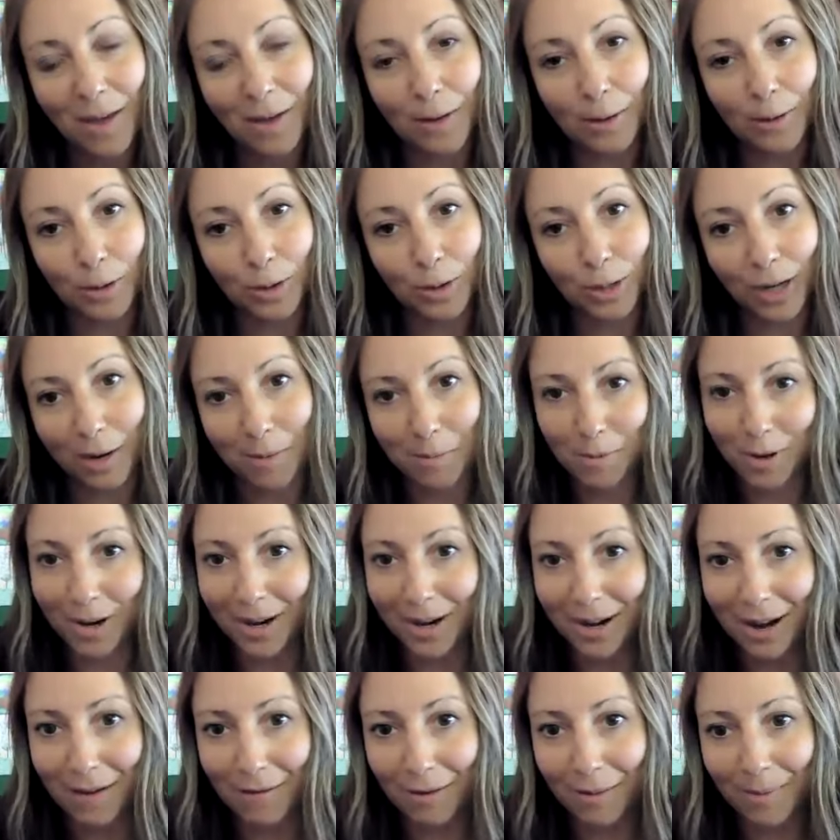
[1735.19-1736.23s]
Go shine
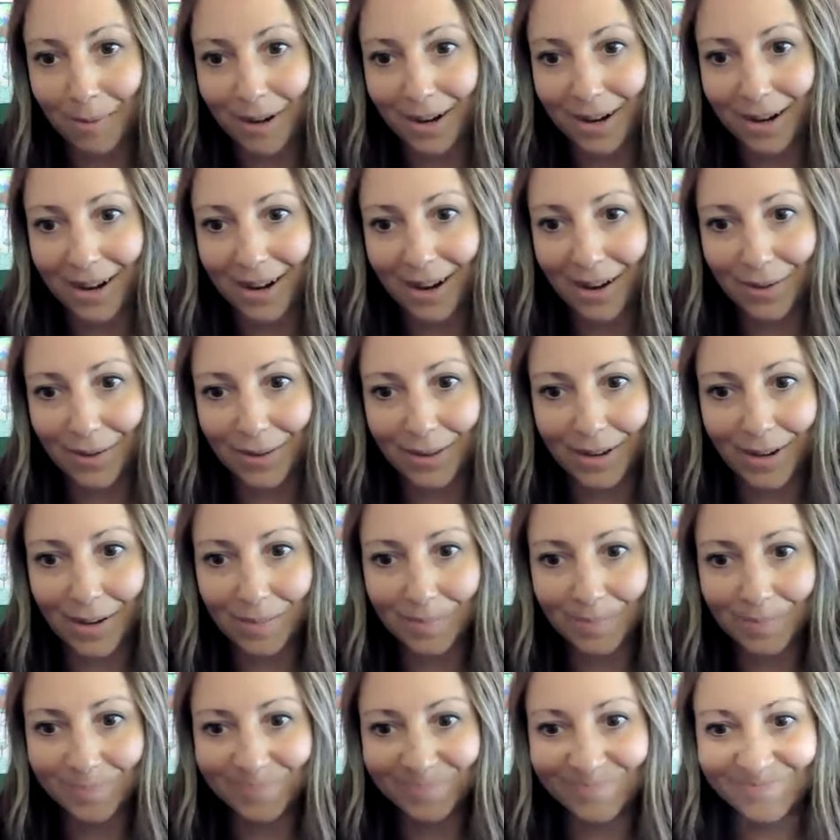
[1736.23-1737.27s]
bright, everybody out there.